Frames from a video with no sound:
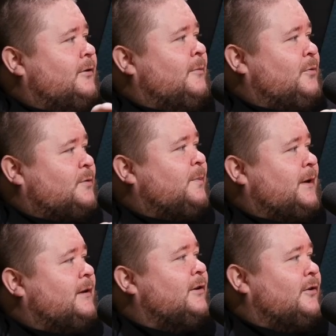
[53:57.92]
it must
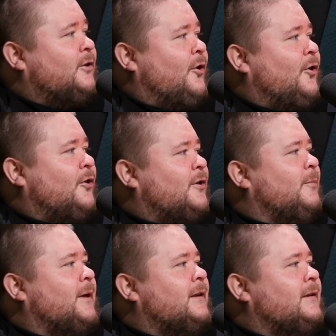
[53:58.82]
be to the dog to
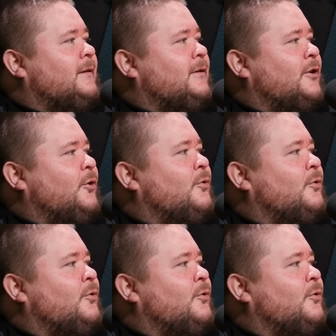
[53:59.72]
be, you know.